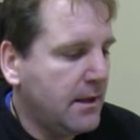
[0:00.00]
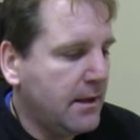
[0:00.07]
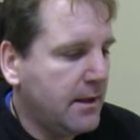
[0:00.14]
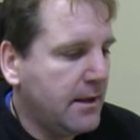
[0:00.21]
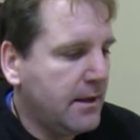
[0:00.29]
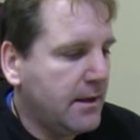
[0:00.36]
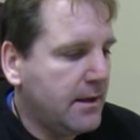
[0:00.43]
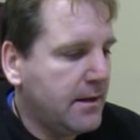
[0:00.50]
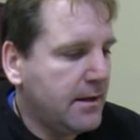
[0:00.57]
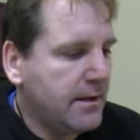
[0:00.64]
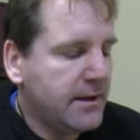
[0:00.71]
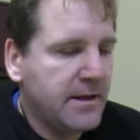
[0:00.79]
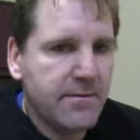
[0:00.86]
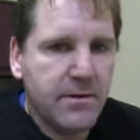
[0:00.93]
And
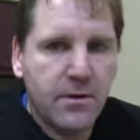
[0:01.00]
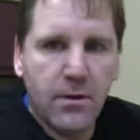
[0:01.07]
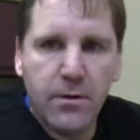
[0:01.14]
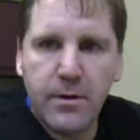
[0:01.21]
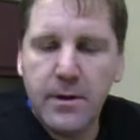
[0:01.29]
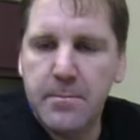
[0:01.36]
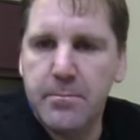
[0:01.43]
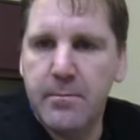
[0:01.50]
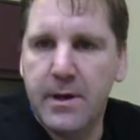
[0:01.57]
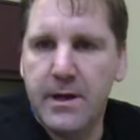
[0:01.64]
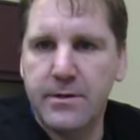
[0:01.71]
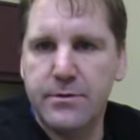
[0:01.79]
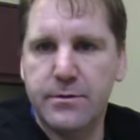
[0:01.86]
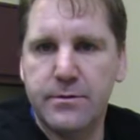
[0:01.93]
even though he
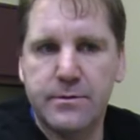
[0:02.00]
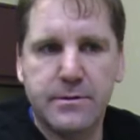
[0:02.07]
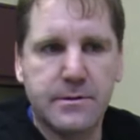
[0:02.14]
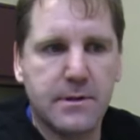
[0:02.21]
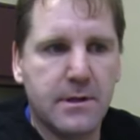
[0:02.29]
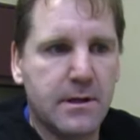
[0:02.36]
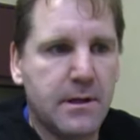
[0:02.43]
measures,